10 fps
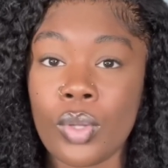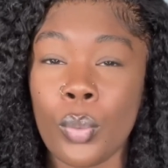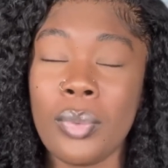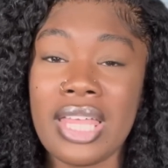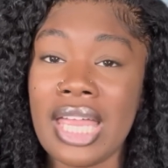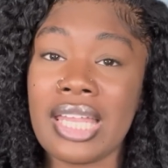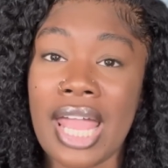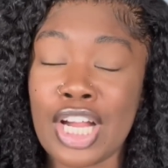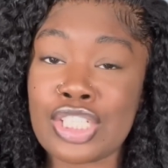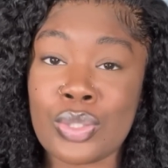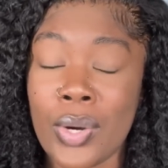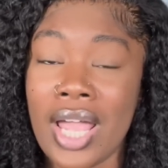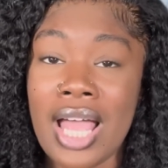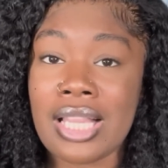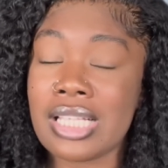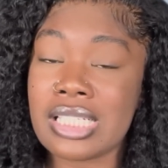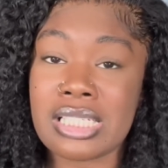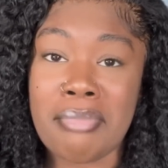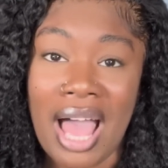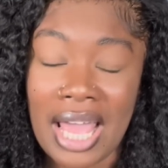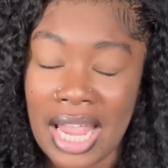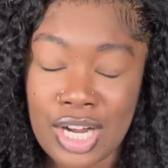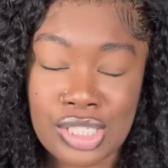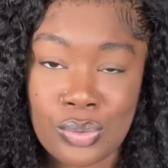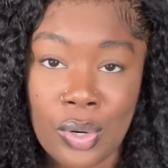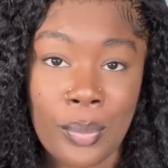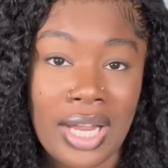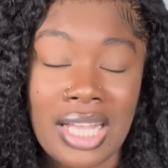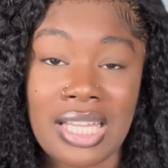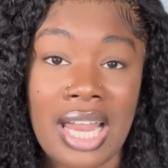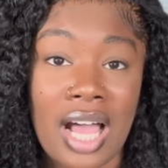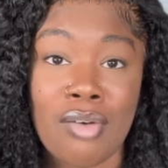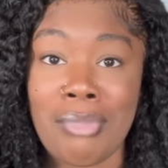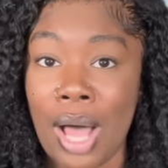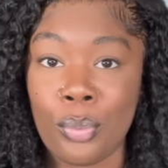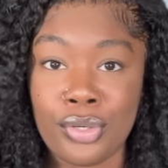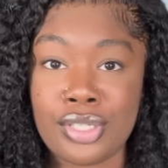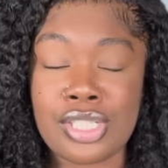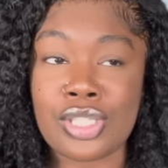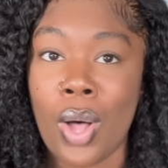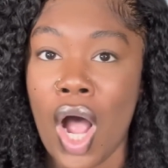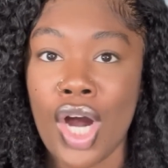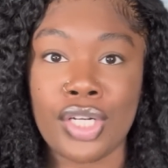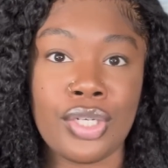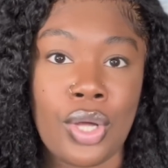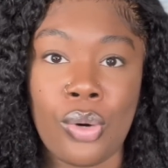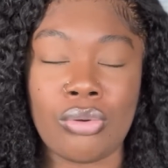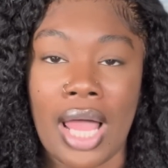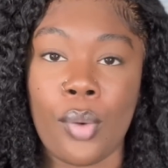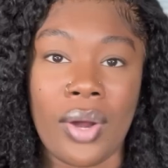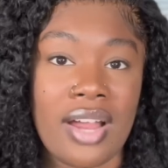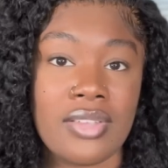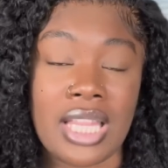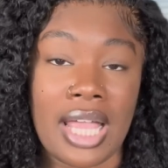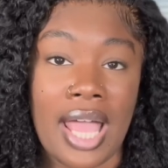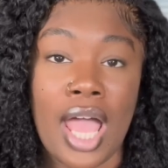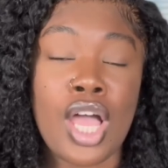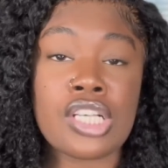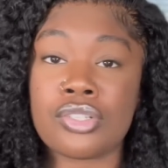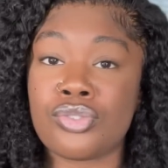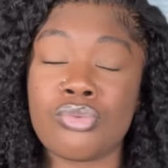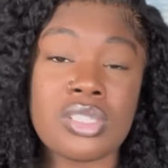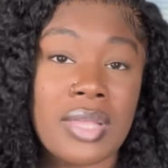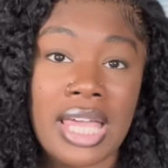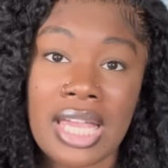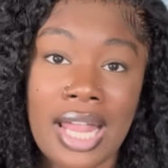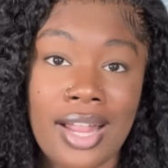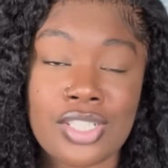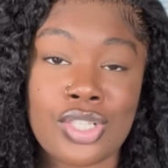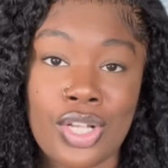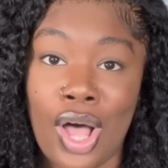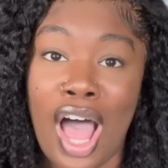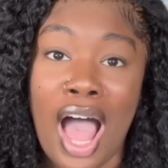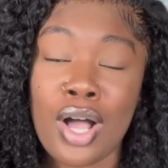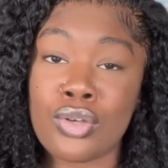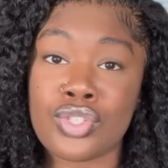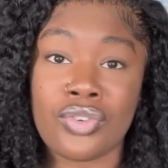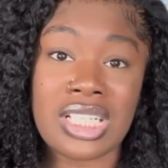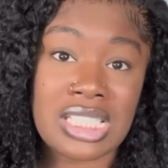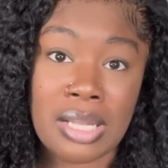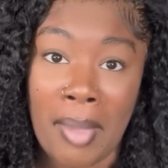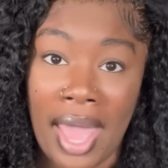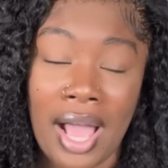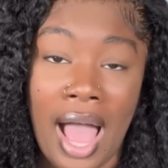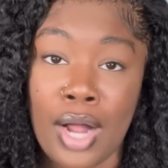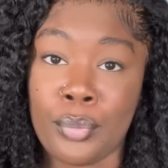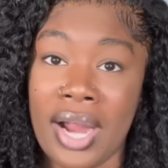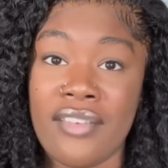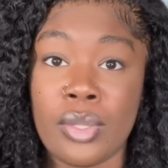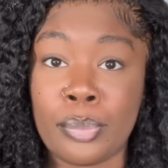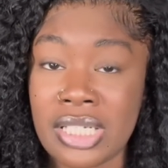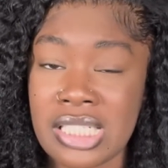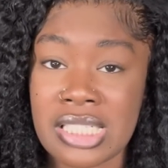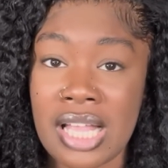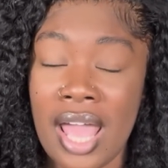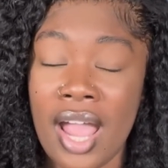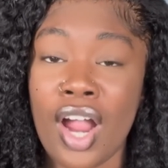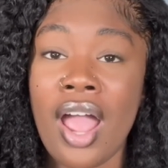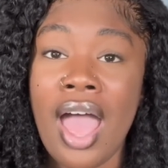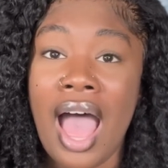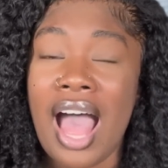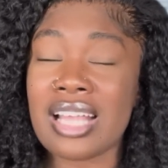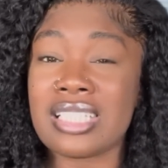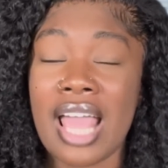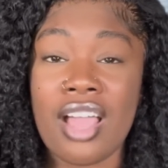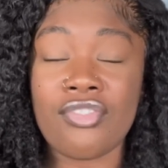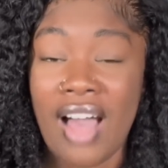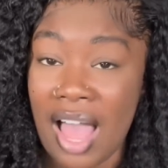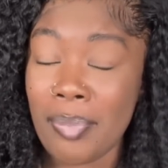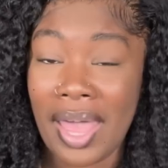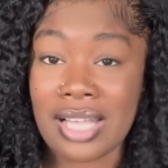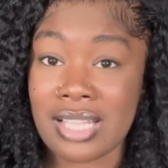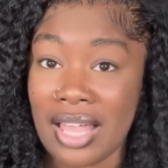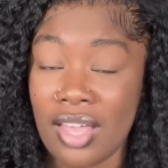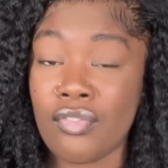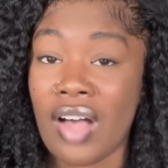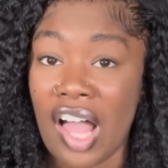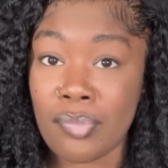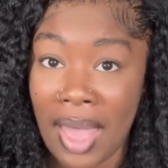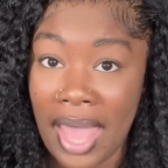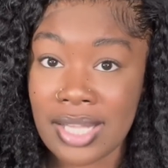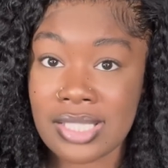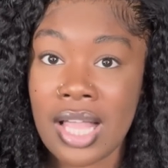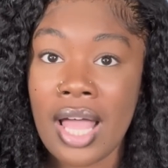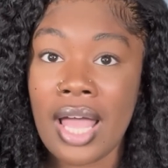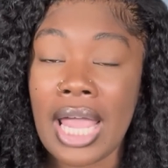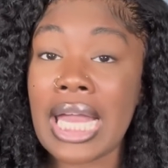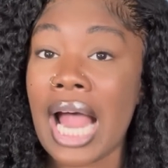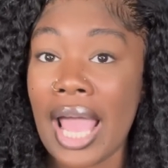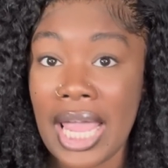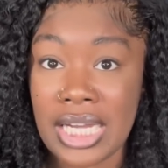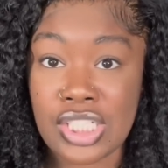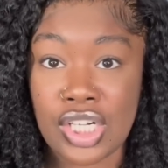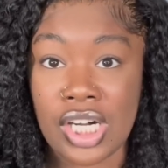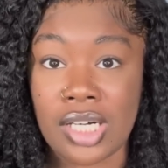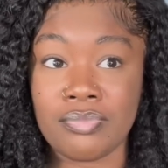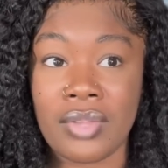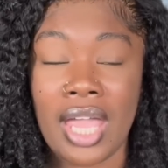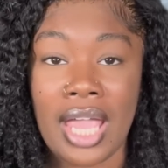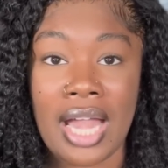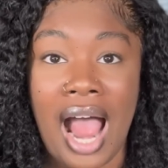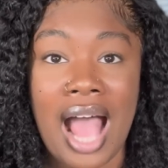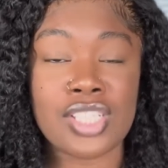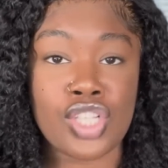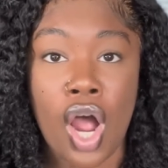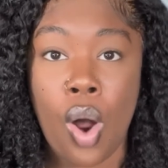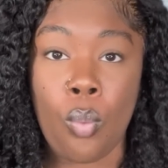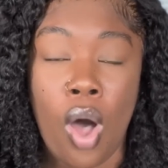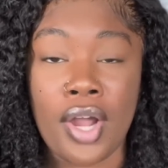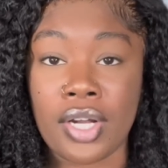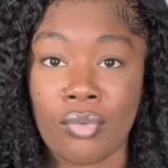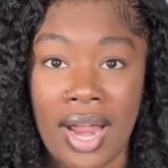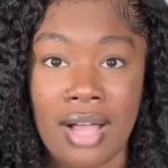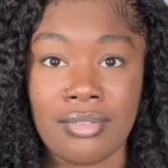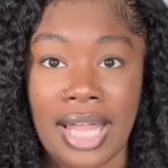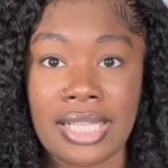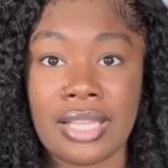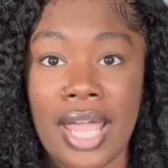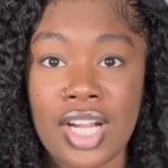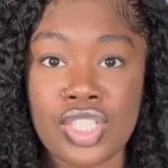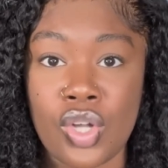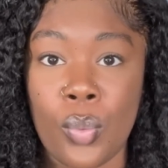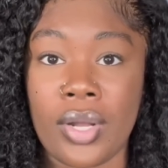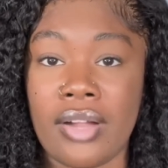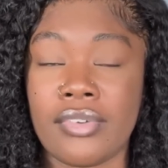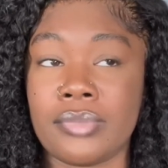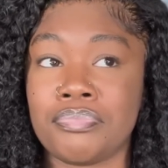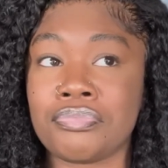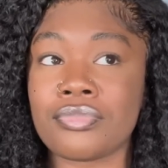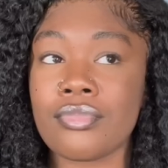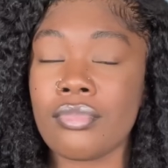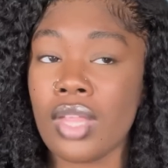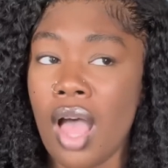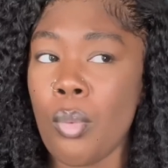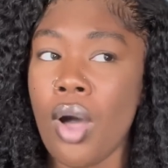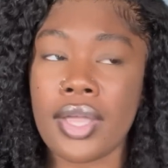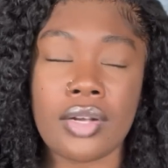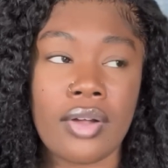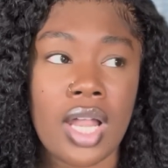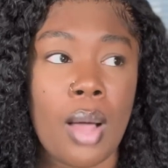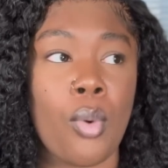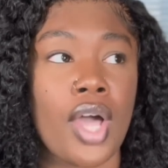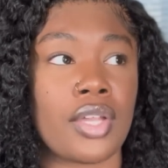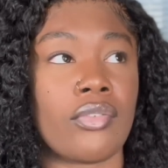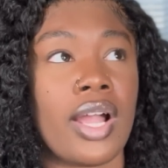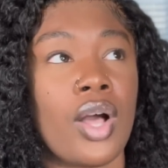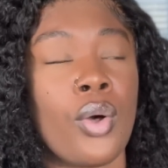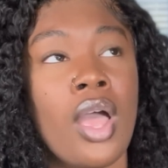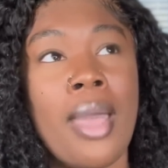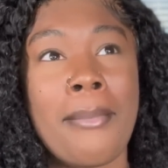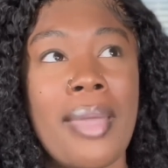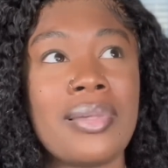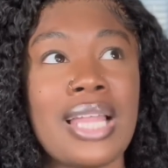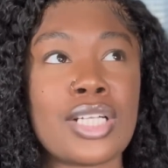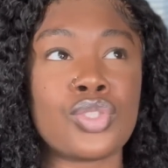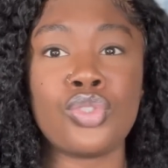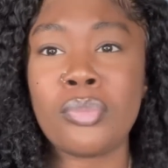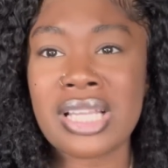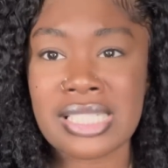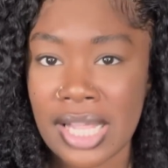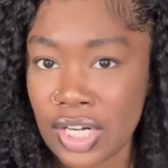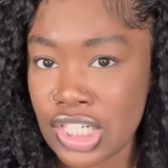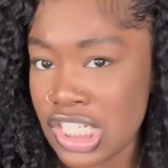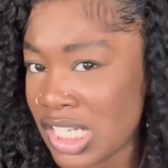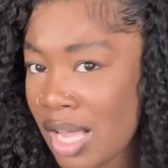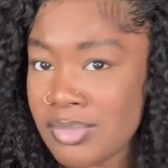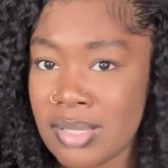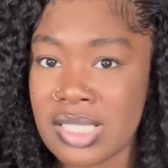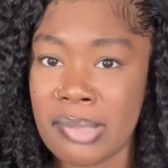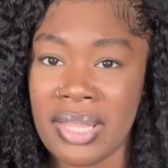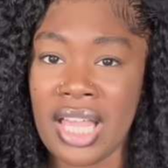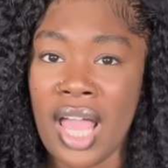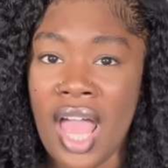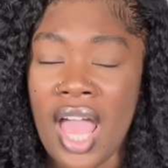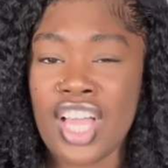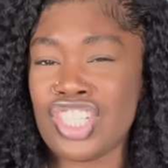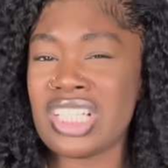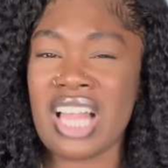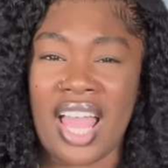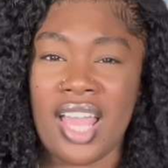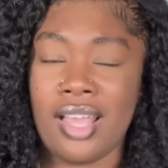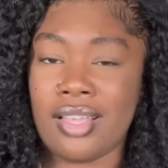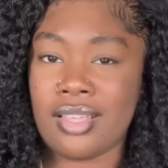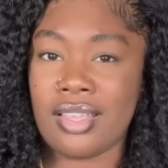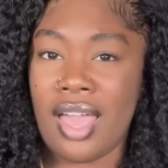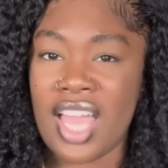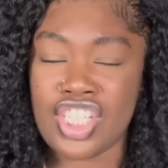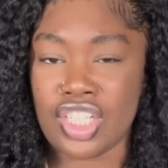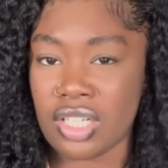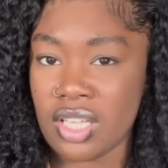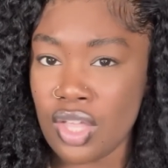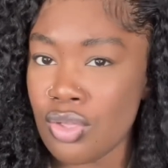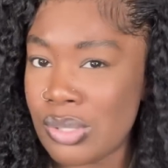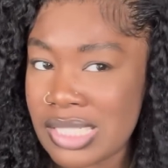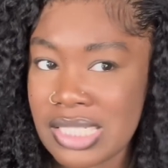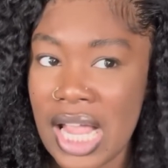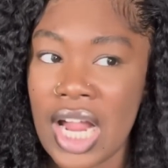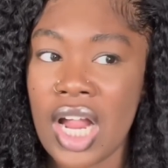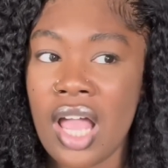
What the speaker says: When we get in the hair store, this is my hair store. We're in the neck of my woods, so I already know like where everything at. So as soon as we get in the hair store, y'all, I go straight to the back. I grab the pre-twisted hair. I take 5 packs. I get 5 packs and I hand it to her. And I start walking around like the hair store, whatever. I'm walking around. Maybe like 2 minutes later, she comes up to me and she's like, Asia, can you use this hair?